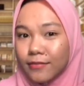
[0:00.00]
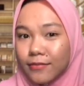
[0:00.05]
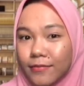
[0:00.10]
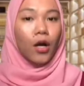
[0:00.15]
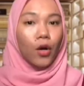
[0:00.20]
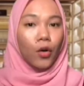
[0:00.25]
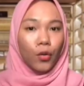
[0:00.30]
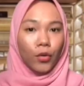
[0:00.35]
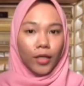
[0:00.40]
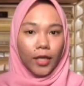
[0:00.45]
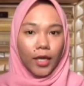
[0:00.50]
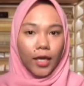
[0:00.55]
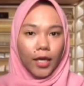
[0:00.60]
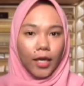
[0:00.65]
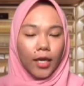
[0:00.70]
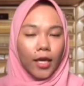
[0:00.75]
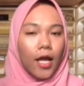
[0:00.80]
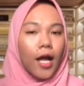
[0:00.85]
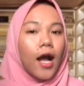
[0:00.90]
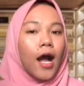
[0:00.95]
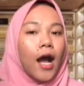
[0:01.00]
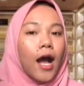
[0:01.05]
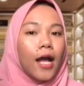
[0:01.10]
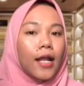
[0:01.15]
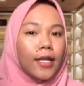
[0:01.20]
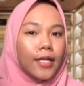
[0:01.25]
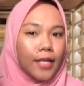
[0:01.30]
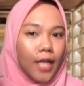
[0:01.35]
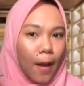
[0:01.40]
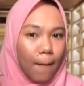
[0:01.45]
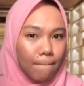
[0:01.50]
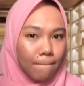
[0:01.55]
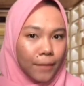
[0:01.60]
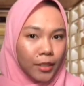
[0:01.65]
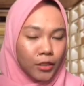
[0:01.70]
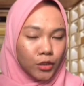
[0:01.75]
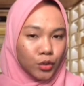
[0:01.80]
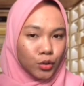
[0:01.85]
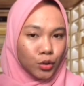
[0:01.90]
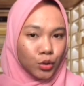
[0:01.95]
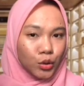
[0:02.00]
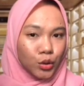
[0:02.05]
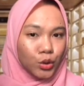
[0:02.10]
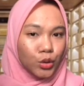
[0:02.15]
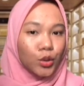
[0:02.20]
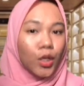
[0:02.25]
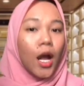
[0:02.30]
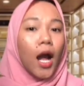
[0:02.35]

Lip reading: Okay, number 2,